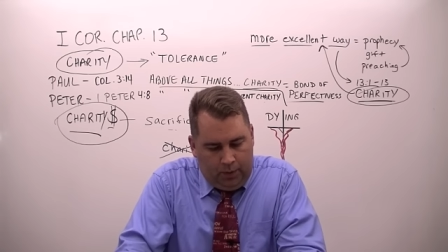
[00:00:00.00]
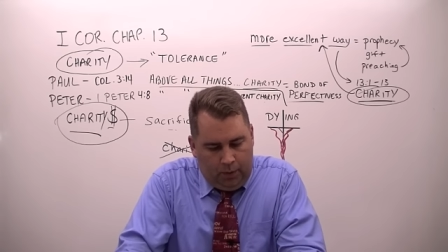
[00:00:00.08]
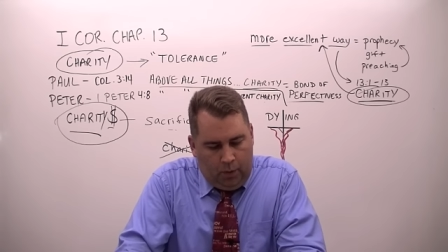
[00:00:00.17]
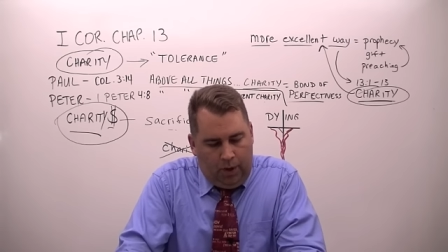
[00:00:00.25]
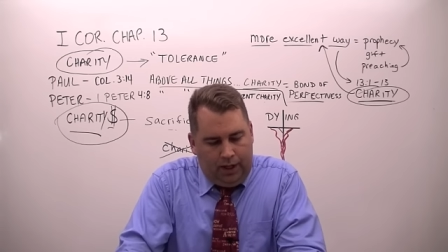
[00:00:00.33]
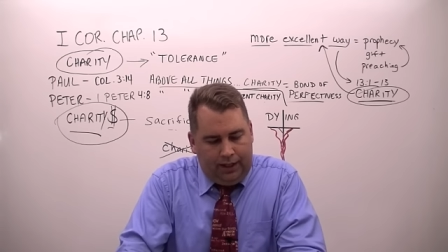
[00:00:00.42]

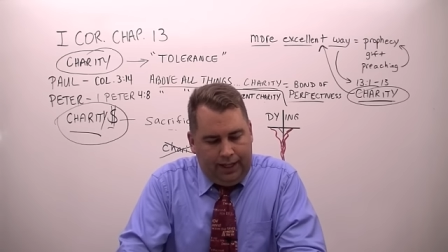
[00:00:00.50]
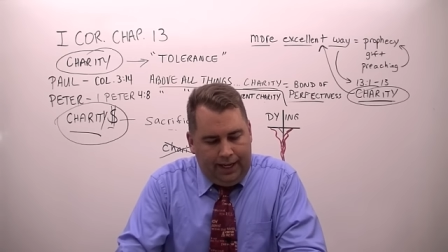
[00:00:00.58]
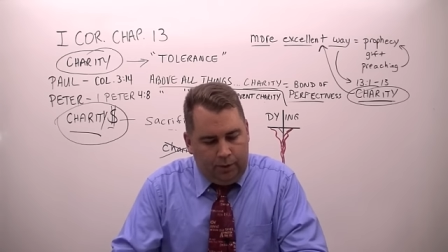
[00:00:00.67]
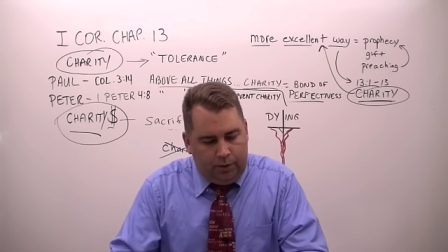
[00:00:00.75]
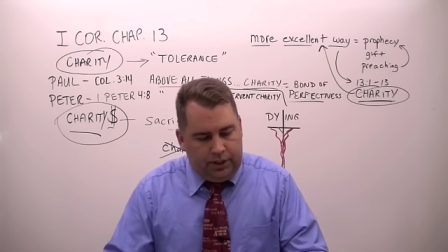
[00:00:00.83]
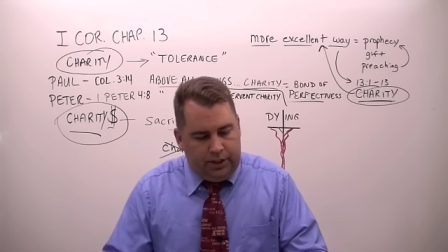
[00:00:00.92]
Well, what
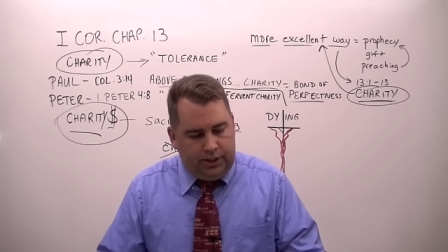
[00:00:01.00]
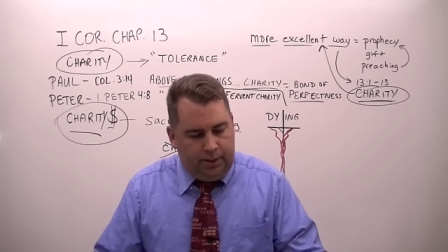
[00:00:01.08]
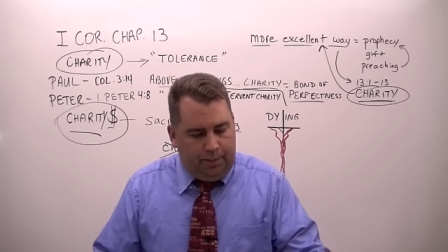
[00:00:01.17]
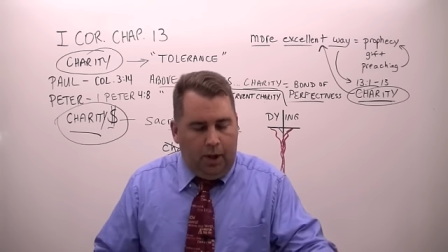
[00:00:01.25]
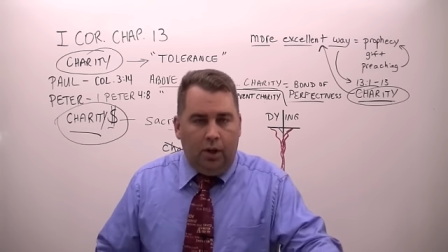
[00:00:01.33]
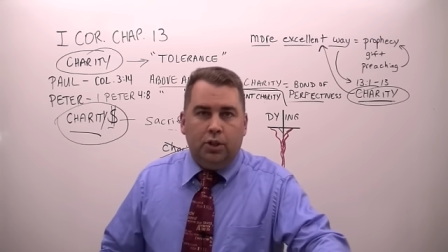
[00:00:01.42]
languages
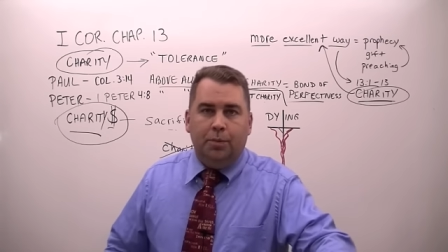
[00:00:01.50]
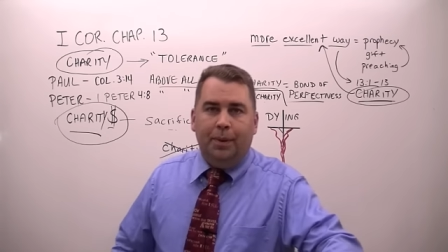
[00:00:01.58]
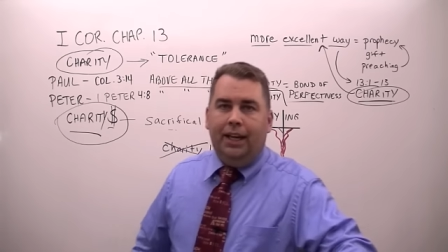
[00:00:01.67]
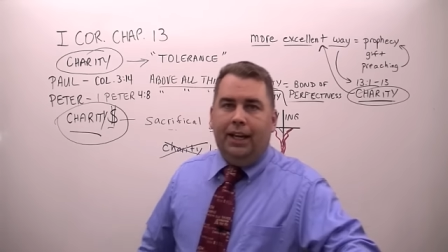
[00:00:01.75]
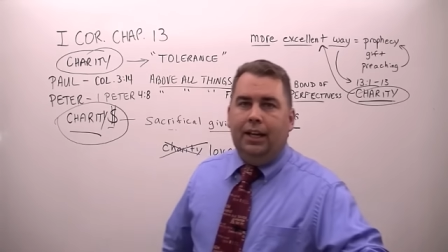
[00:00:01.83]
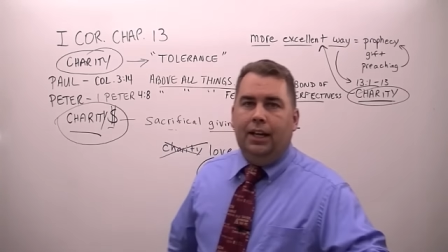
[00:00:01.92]
did Paul
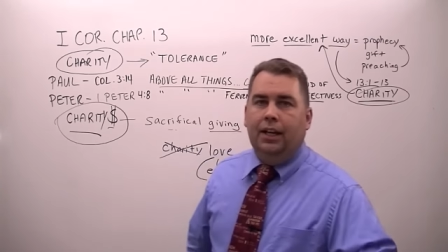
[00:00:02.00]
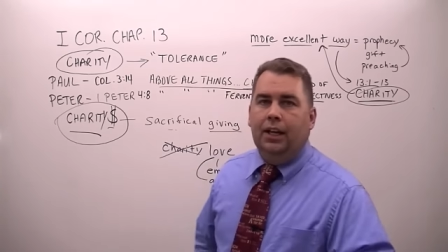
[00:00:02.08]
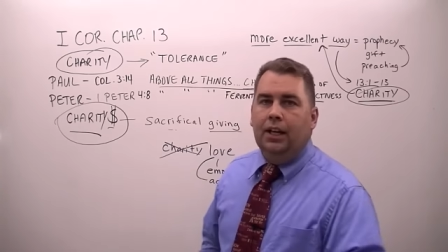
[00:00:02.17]
speak?